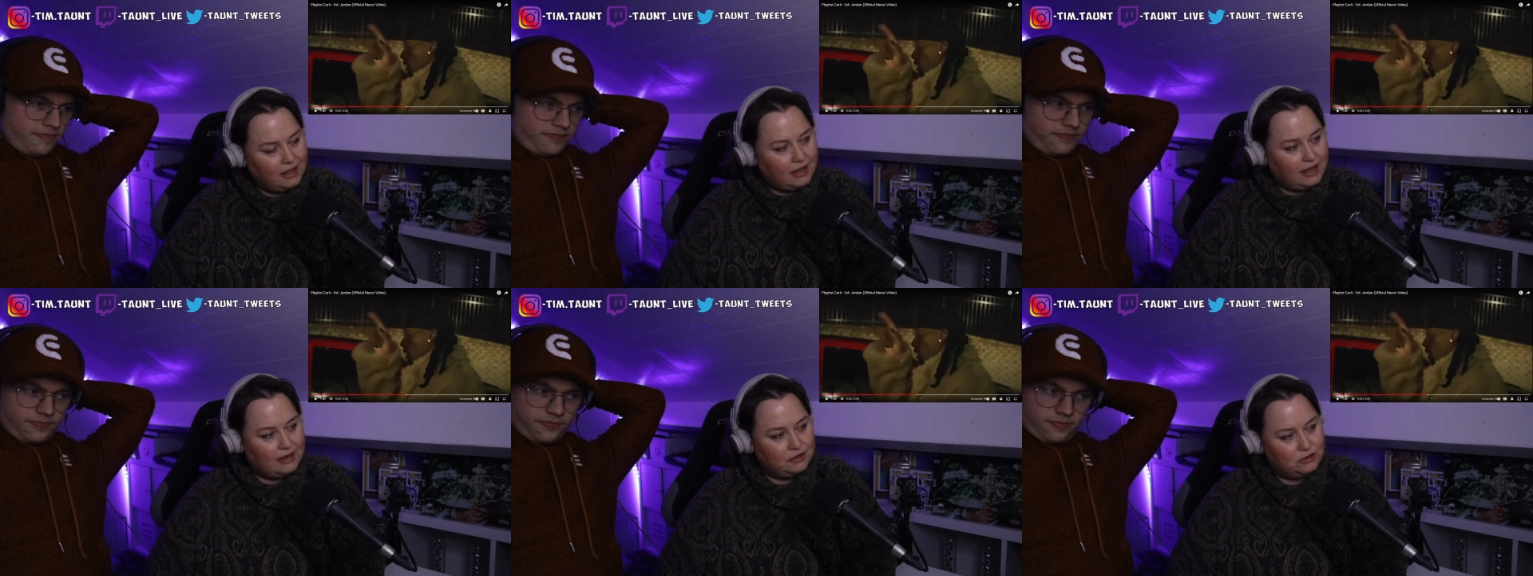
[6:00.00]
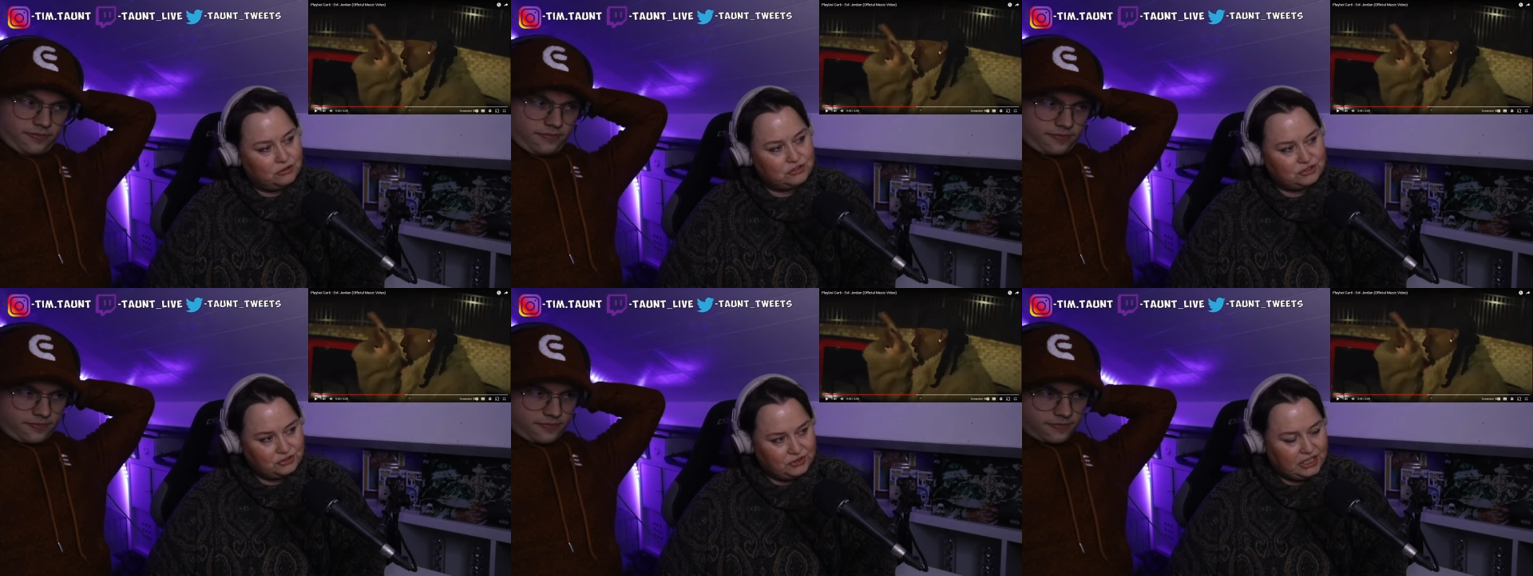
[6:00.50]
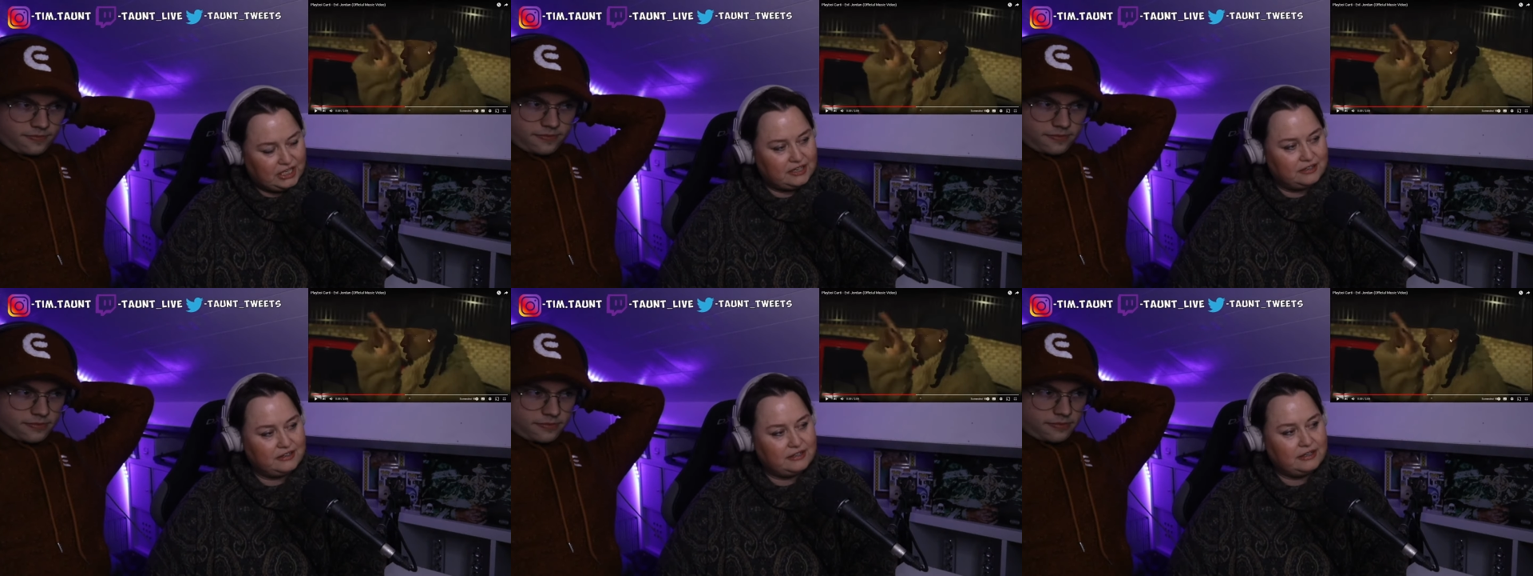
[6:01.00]
Speaker 1: And also
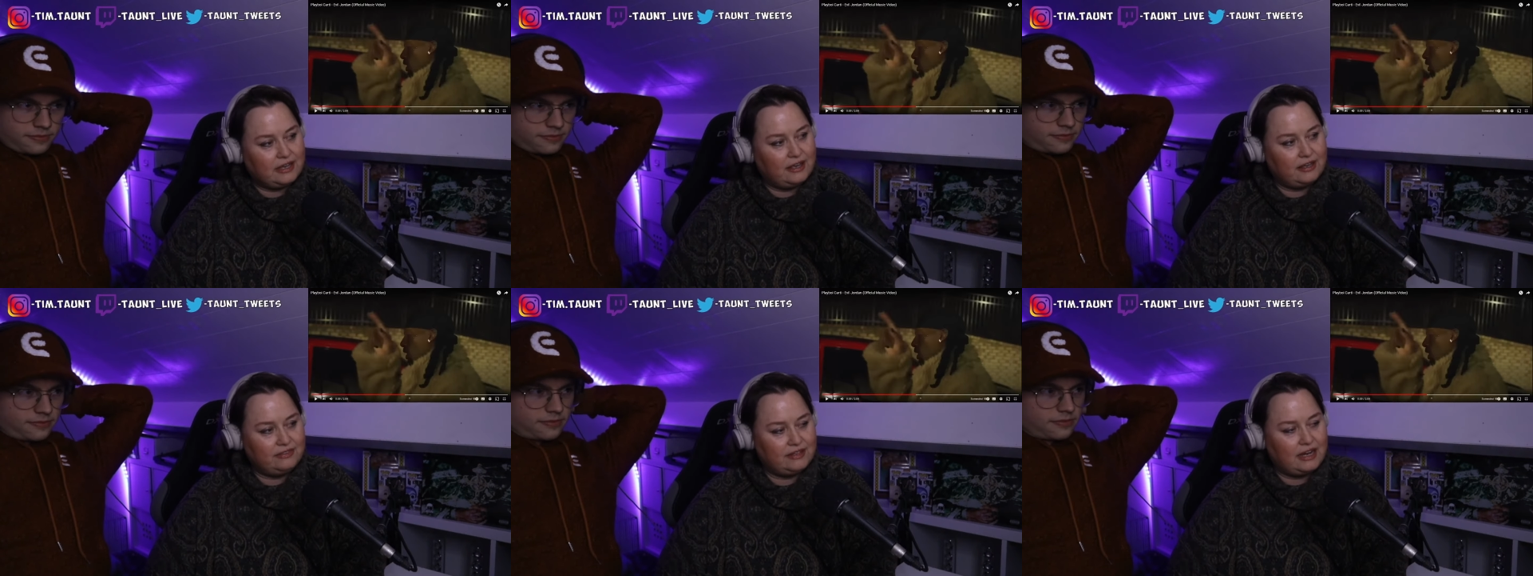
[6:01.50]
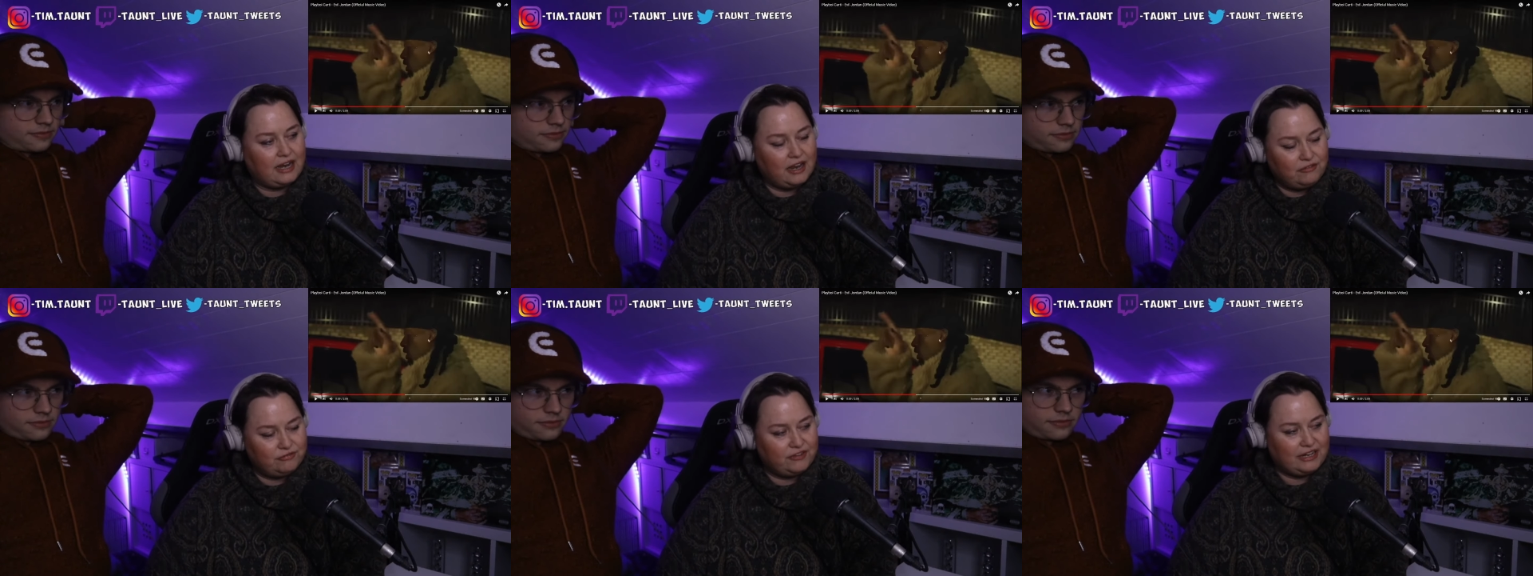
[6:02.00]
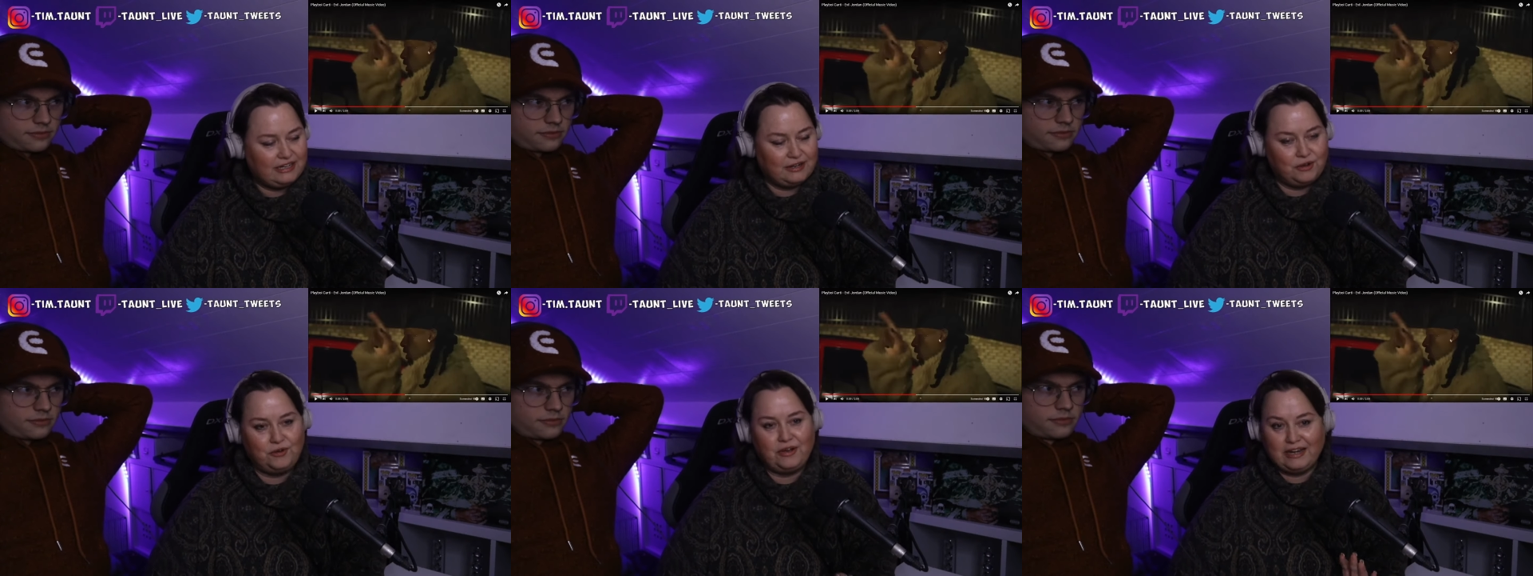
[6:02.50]
here, I find
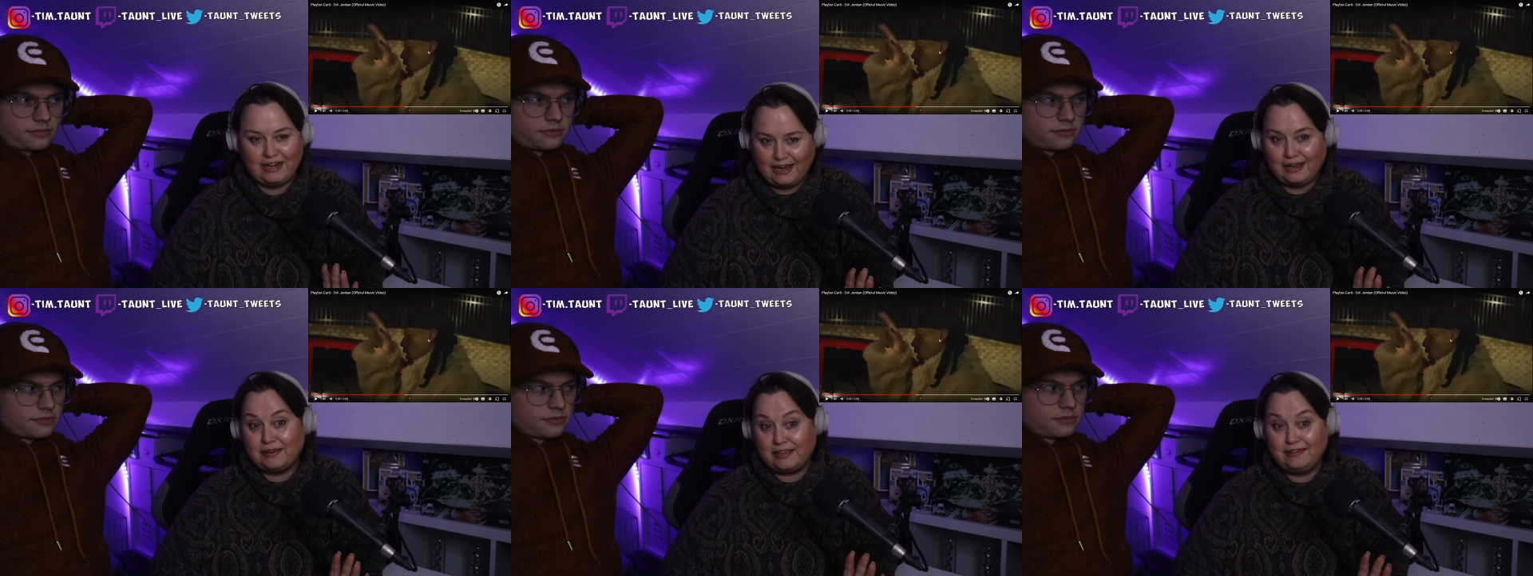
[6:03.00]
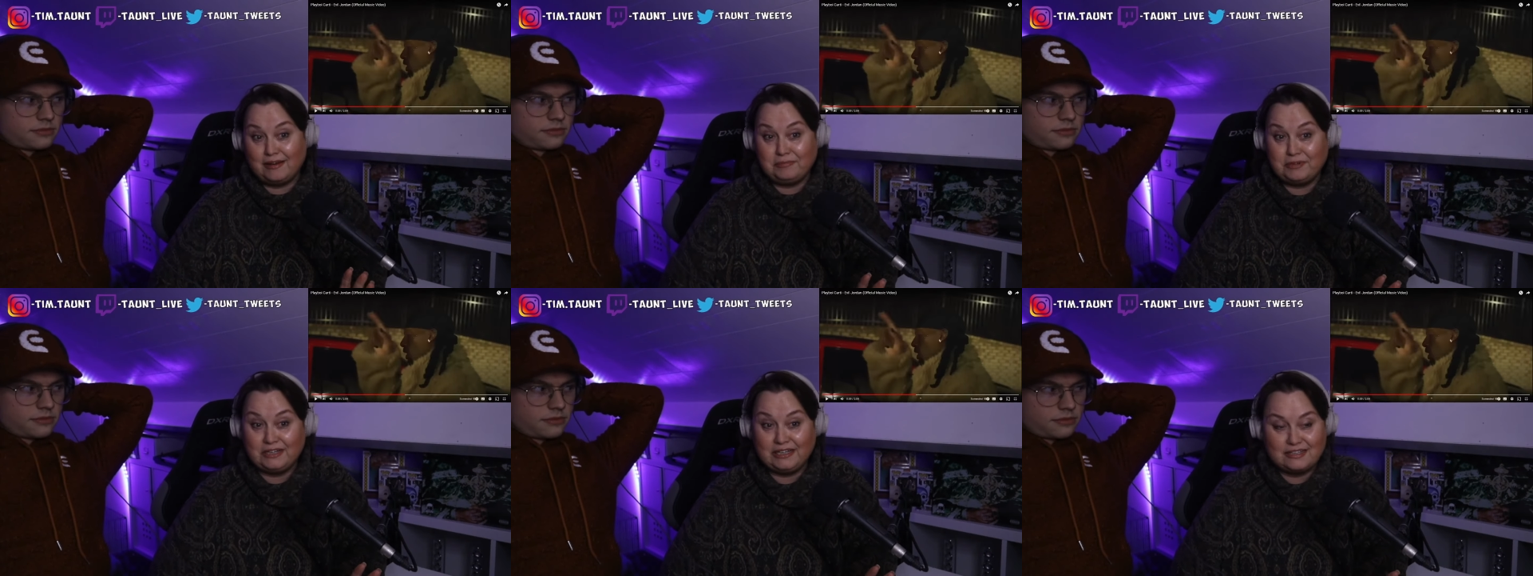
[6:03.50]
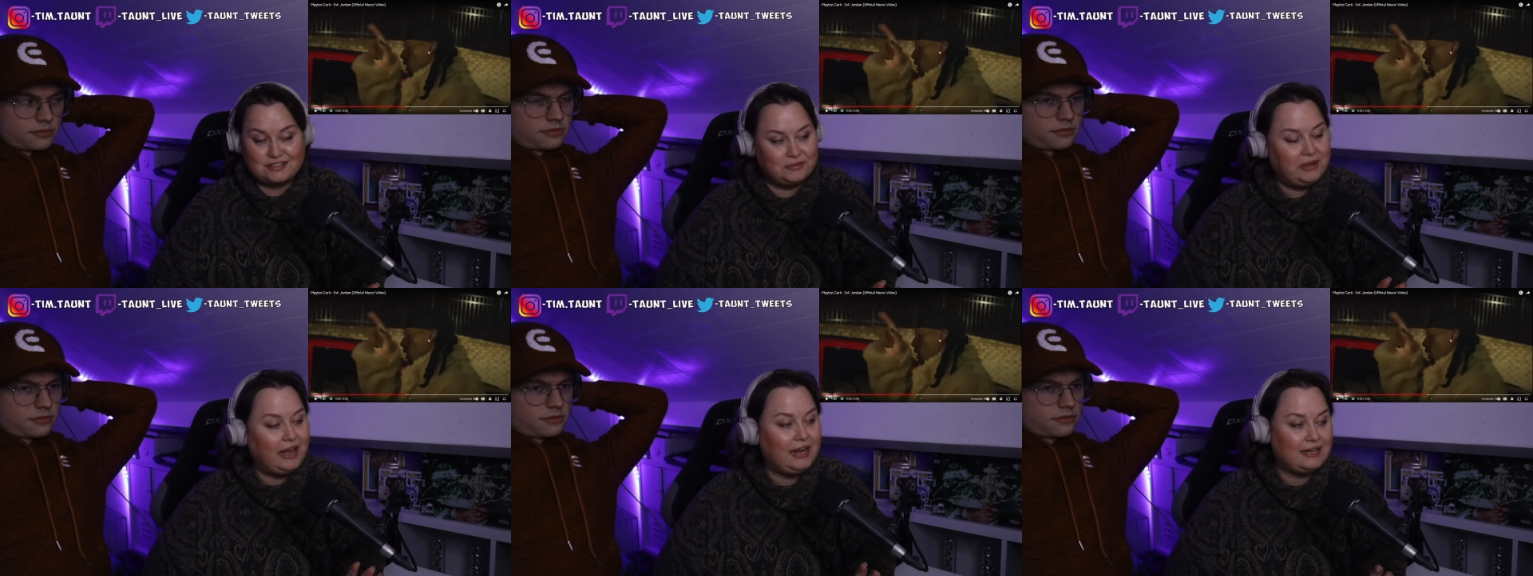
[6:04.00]
no, and I I'm gonna get some
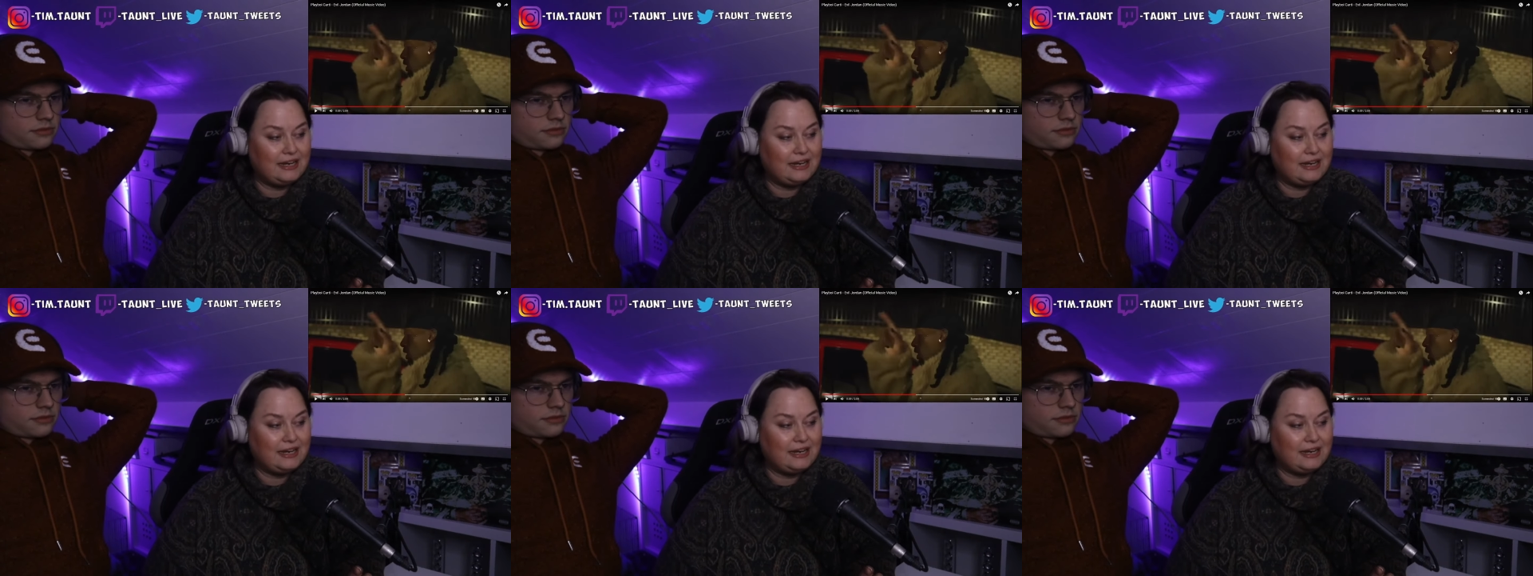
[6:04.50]
hate.